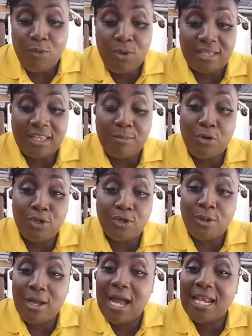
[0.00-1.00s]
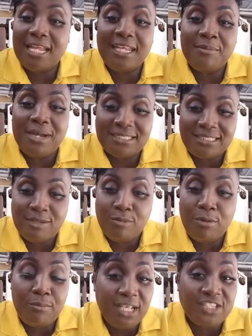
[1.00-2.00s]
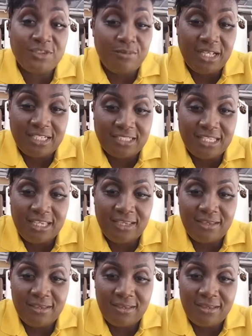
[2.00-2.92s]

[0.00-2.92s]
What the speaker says: What about the all of them I said about mixy mixy?